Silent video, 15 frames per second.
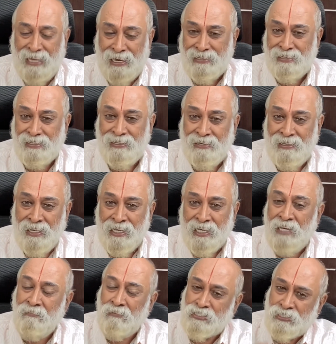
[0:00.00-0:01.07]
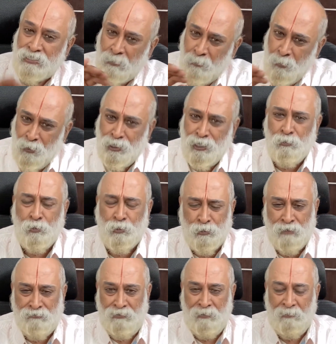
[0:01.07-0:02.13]
that he was supportive
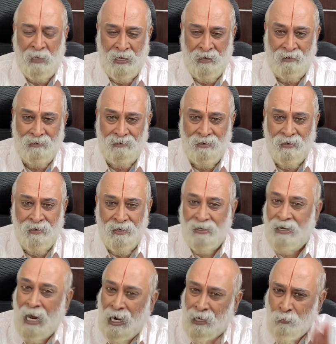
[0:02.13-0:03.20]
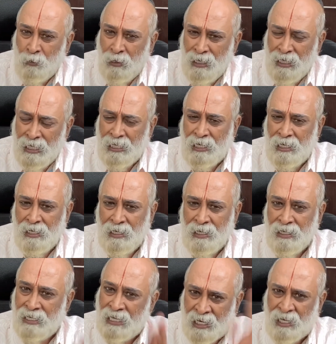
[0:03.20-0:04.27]
to the female, not only
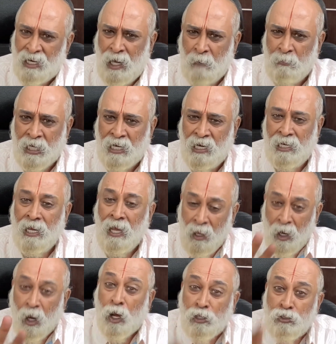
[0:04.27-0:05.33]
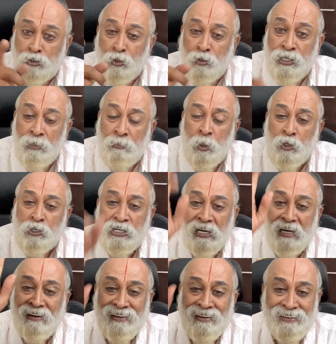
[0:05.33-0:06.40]
economically, also
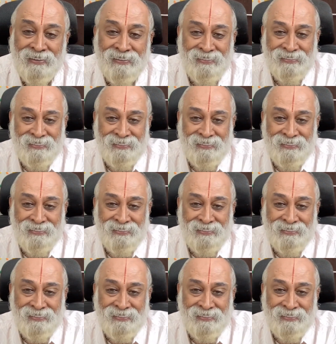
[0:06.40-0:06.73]
emotionally.